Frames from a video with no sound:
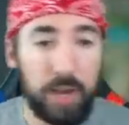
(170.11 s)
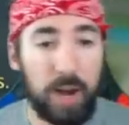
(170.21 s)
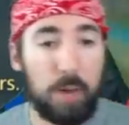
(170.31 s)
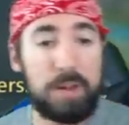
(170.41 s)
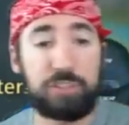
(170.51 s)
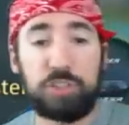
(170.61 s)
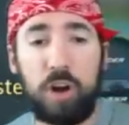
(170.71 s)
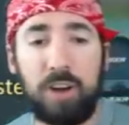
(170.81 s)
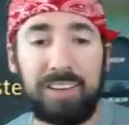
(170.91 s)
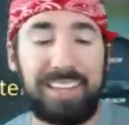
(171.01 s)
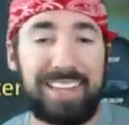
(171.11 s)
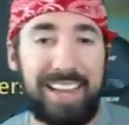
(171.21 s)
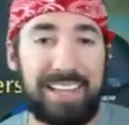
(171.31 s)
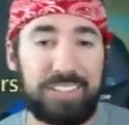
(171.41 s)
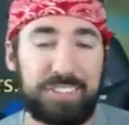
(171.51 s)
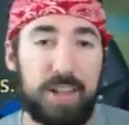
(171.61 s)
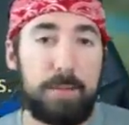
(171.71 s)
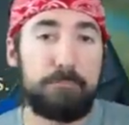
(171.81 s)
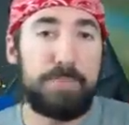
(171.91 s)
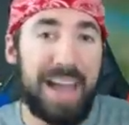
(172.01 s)
Um, he's strong against
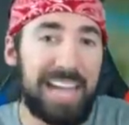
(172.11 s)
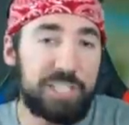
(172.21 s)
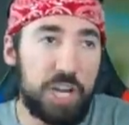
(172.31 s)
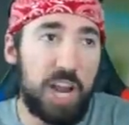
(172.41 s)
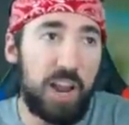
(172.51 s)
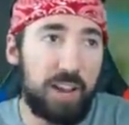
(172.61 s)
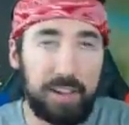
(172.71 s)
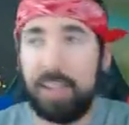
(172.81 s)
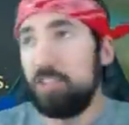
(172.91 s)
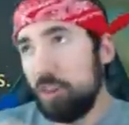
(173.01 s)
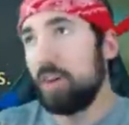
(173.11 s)
magic. He's strong